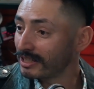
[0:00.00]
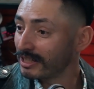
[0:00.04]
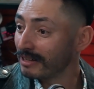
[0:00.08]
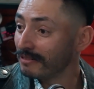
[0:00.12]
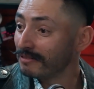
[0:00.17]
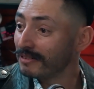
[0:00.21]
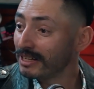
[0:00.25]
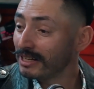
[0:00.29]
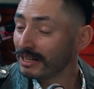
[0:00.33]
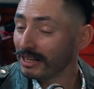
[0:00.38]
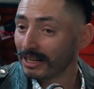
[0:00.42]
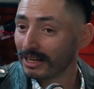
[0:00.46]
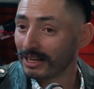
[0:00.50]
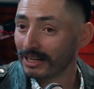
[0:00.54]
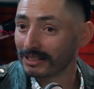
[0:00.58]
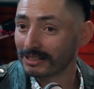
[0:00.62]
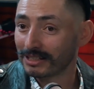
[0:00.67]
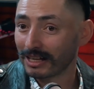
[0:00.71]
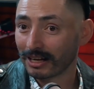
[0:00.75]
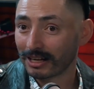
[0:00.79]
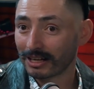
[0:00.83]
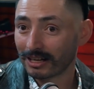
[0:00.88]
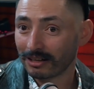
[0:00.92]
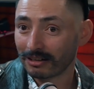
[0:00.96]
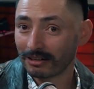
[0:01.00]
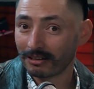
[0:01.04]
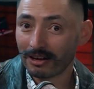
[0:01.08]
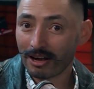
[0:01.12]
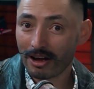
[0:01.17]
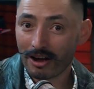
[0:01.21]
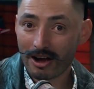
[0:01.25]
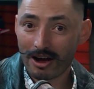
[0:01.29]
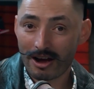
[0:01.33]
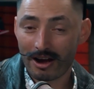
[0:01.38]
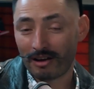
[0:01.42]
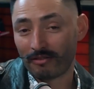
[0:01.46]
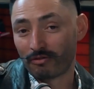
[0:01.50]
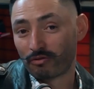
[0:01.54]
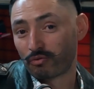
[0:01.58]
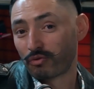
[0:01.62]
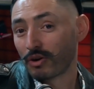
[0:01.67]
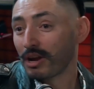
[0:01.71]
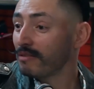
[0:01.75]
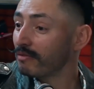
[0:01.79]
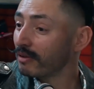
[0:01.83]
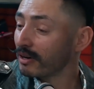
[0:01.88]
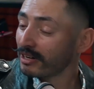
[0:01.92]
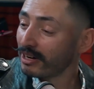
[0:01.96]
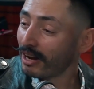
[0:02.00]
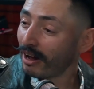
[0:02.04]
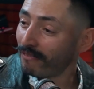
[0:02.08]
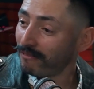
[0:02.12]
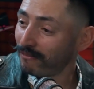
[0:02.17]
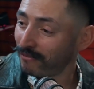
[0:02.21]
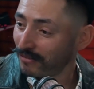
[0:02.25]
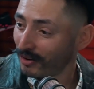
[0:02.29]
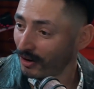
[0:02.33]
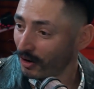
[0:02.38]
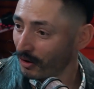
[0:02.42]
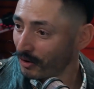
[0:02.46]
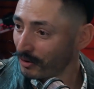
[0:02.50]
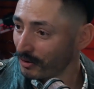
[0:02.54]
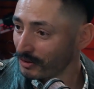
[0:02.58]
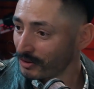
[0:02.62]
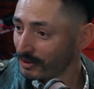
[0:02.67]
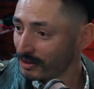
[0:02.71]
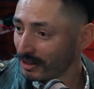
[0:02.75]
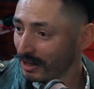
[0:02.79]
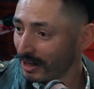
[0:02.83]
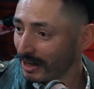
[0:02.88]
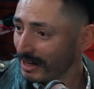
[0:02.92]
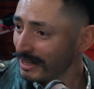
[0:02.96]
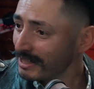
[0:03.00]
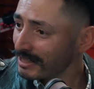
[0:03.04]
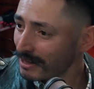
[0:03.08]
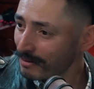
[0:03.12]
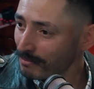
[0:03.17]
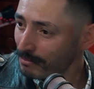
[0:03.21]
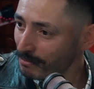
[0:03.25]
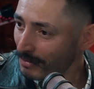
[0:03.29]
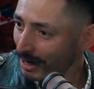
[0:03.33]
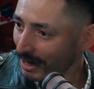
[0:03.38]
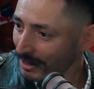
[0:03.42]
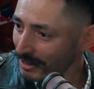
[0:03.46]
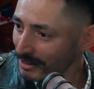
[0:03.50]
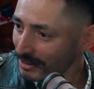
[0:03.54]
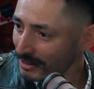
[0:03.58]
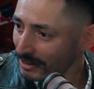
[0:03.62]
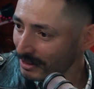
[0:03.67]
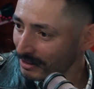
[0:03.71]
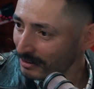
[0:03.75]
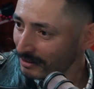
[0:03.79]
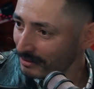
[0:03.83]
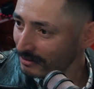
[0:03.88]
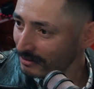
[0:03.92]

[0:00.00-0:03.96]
creativity is like a river that flows, it's amazing,